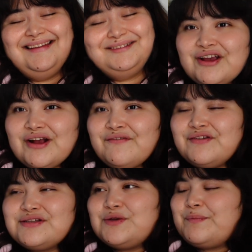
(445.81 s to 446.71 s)
Here, I
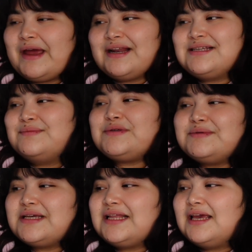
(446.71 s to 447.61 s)
feel so bad because
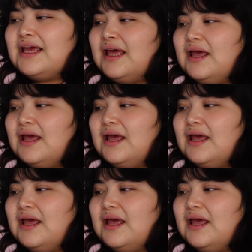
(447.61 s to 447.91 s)
sometimes I like